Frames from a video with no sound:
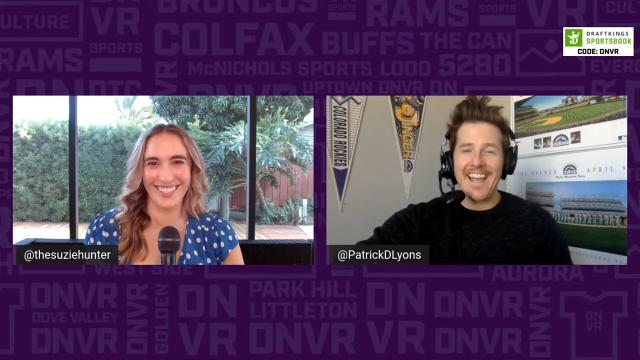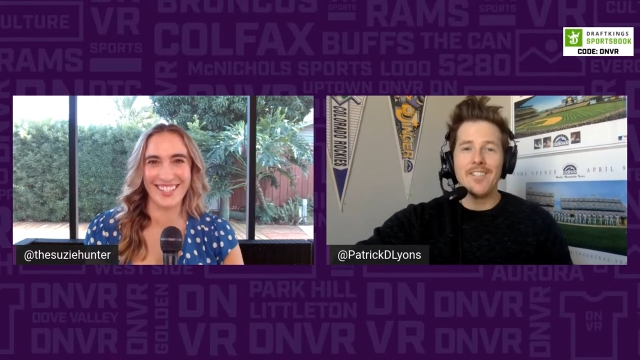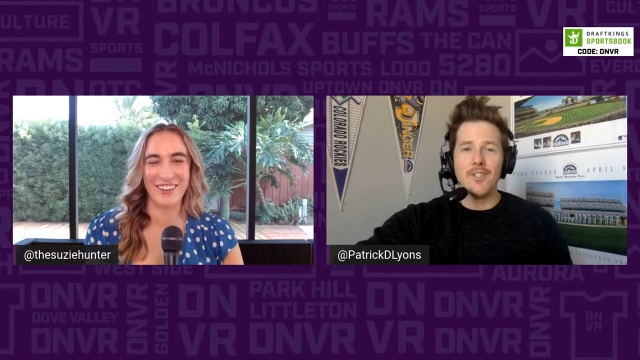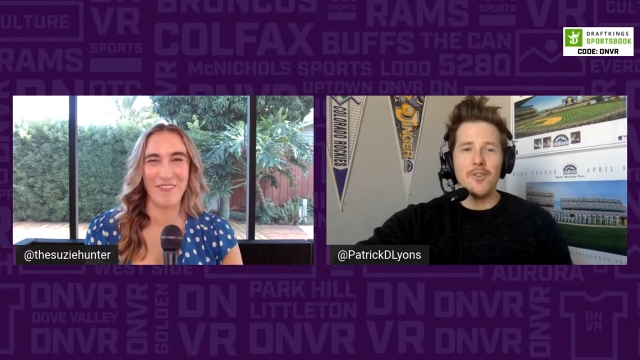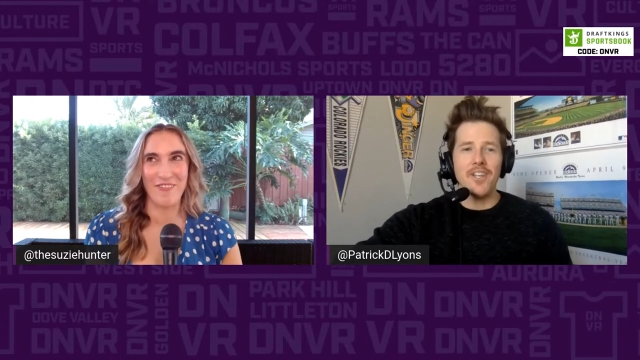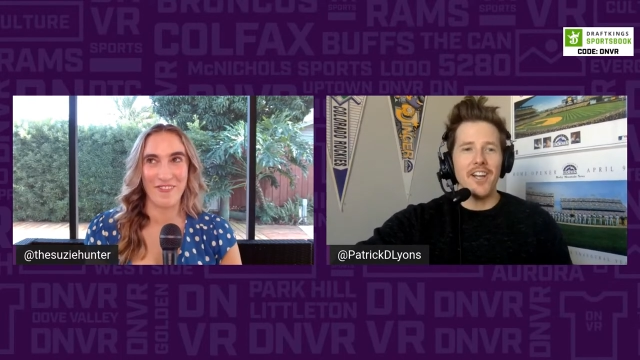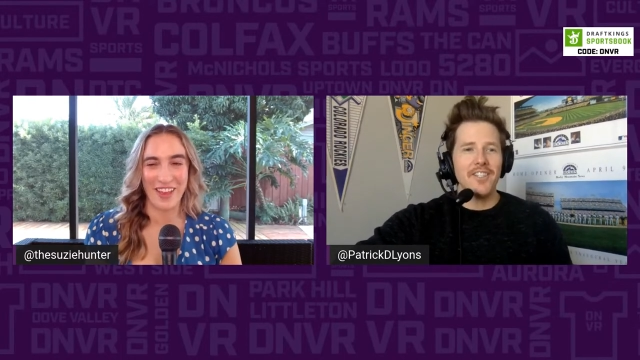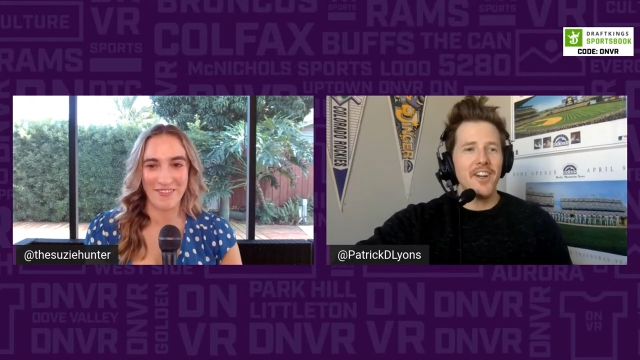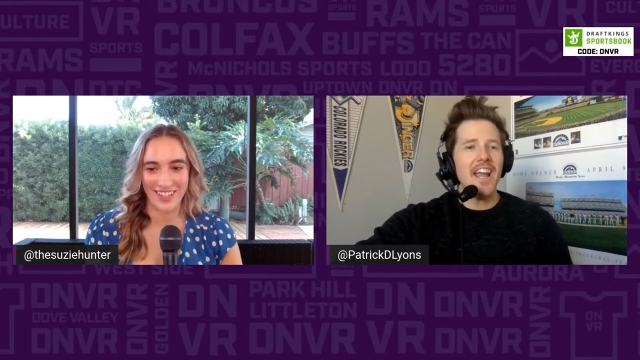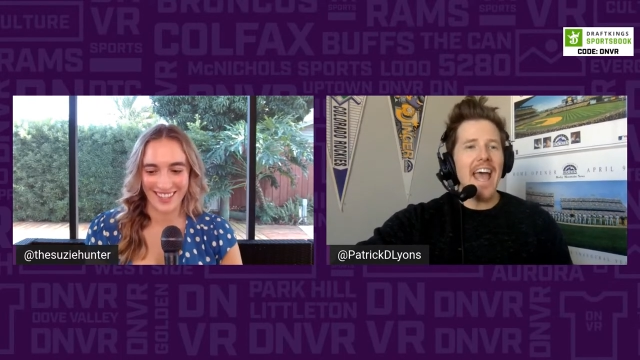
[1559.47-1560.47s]
Speaker 1: Susie Hunter,
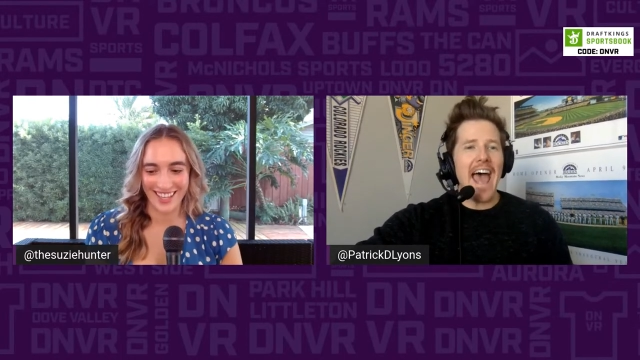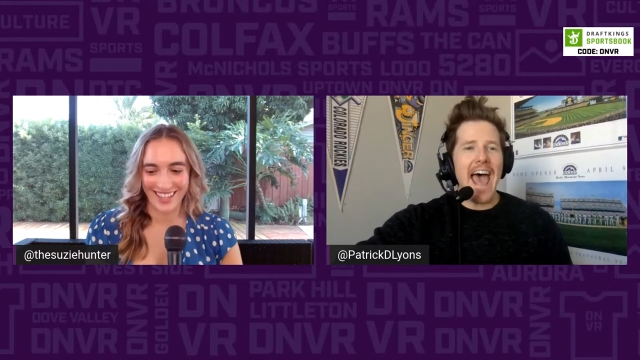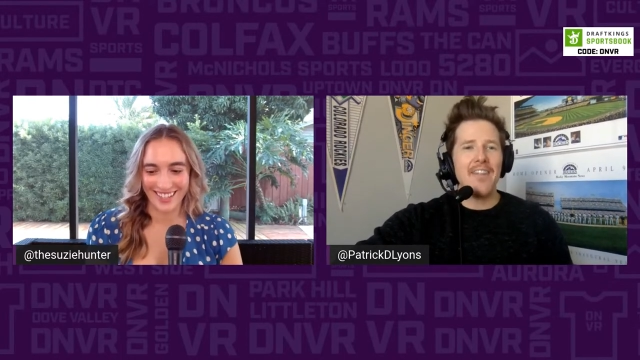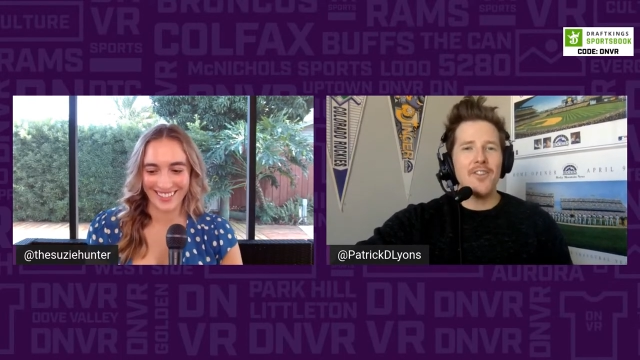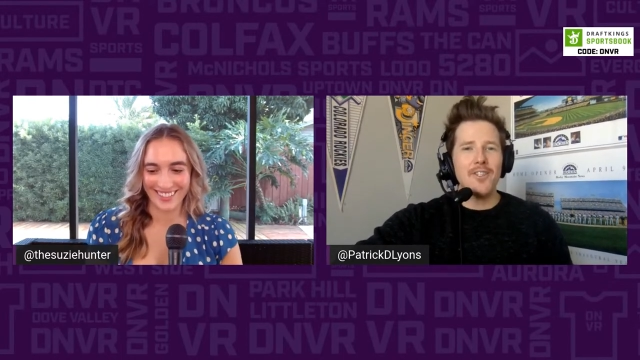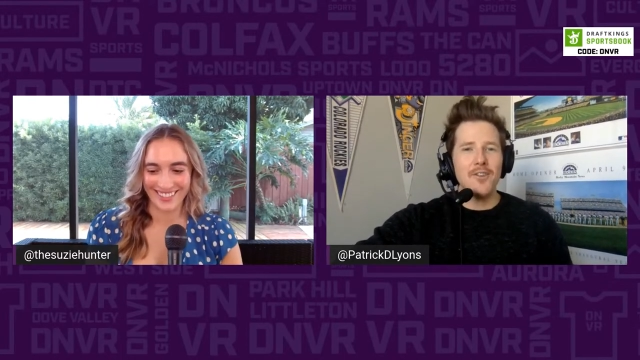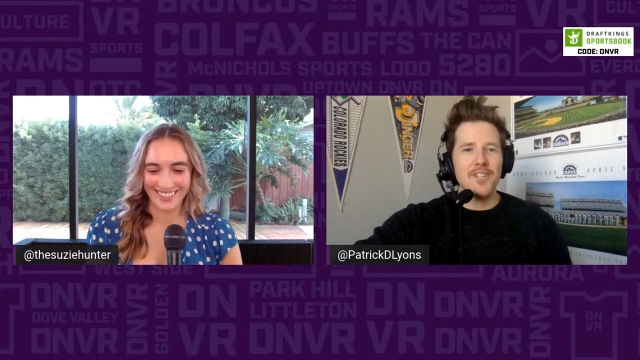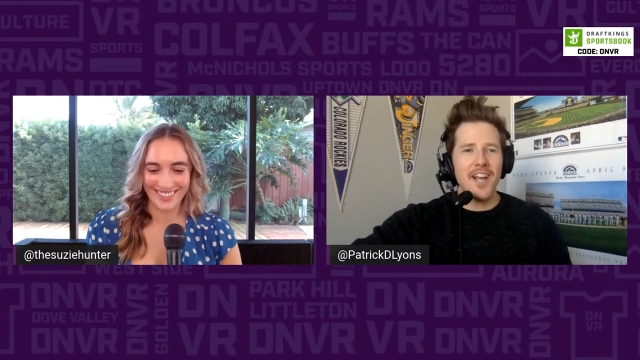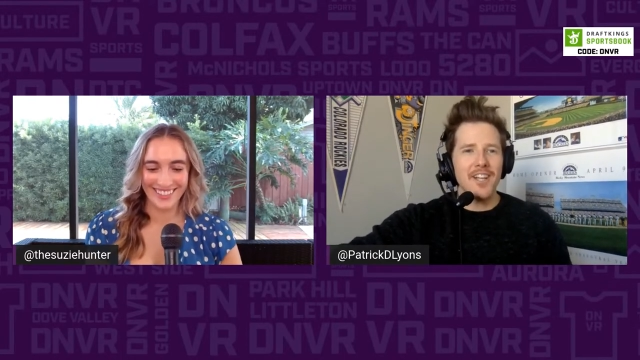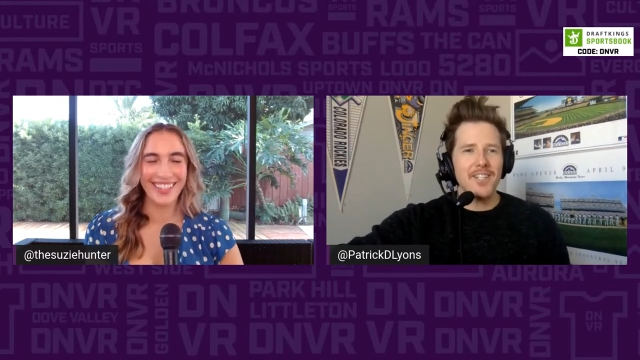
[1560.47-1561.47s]
at the Susie
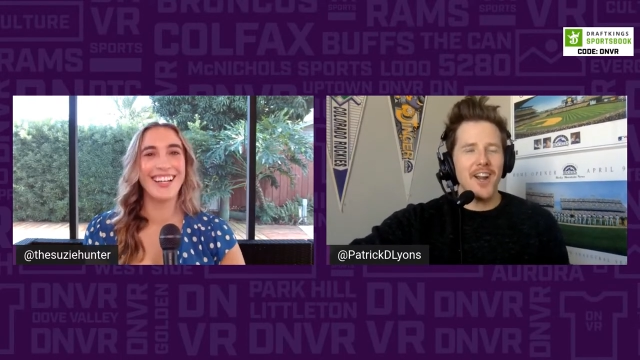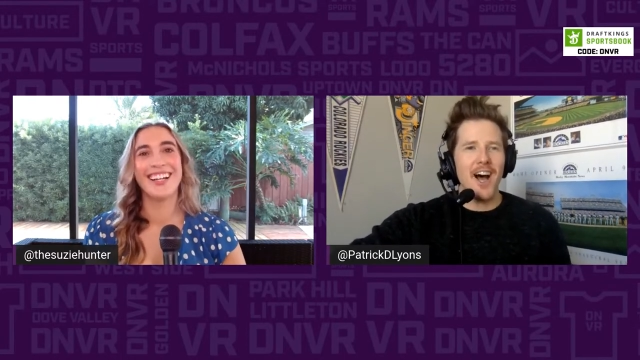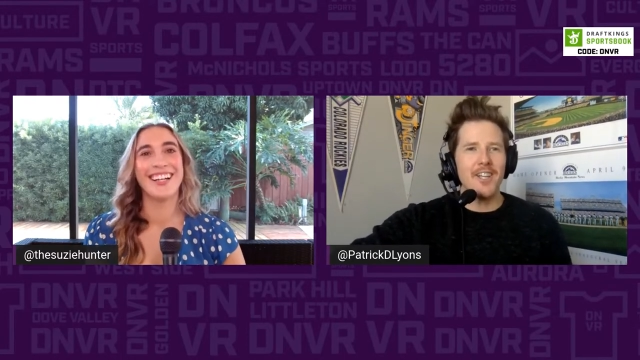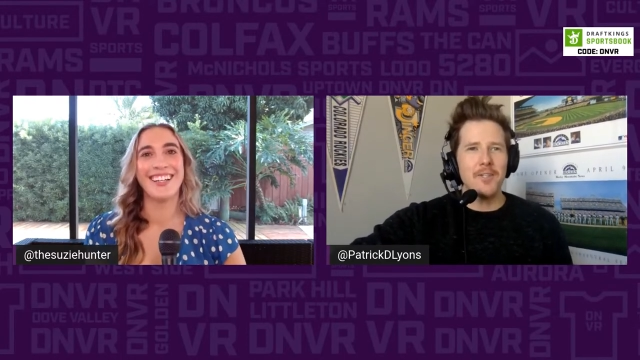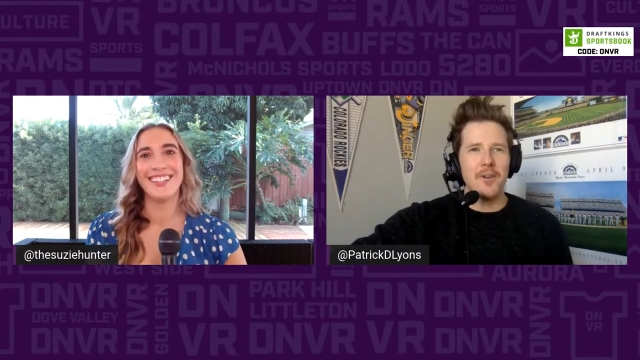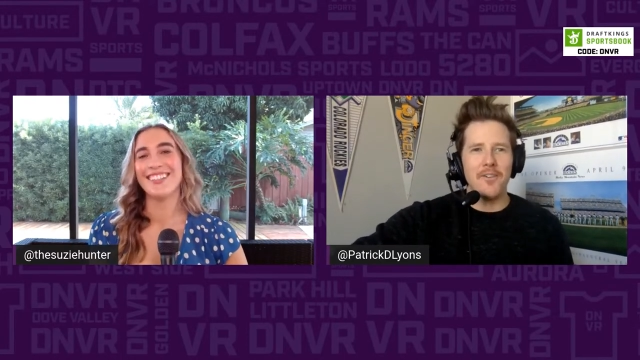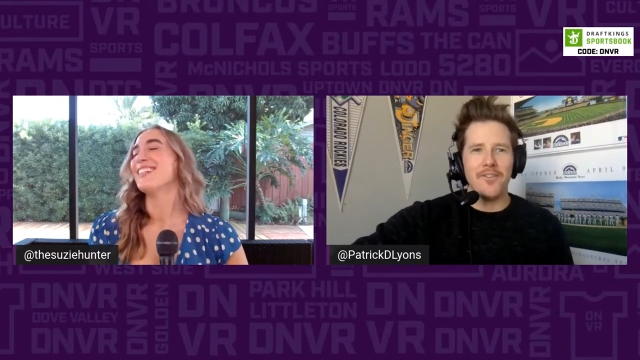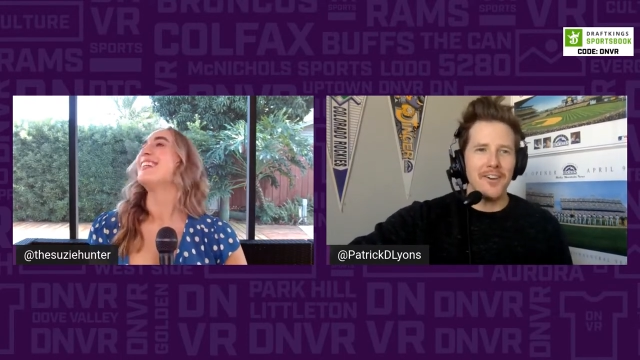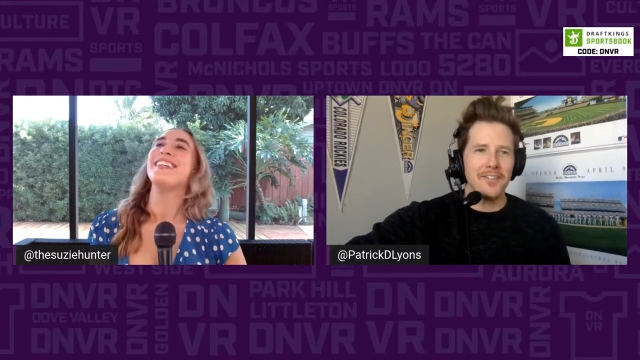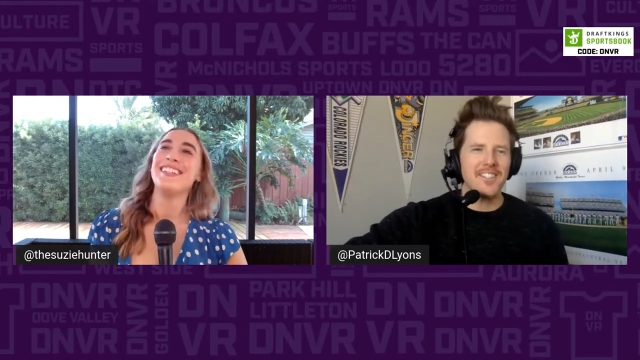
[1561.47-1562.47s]
Hunter on Twitter,
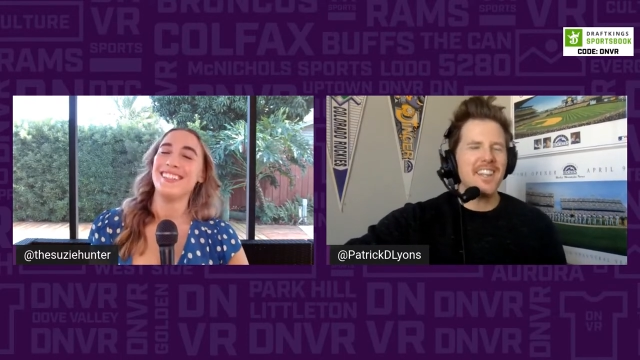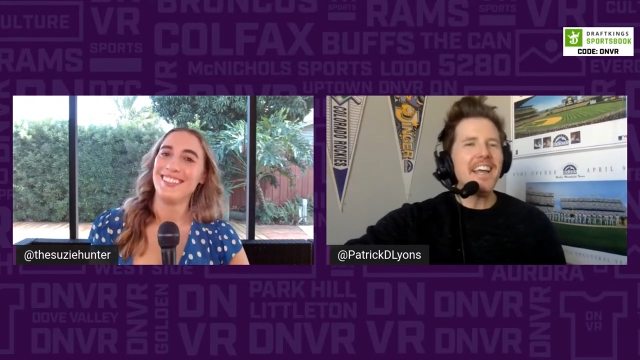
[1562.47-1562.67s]
folks.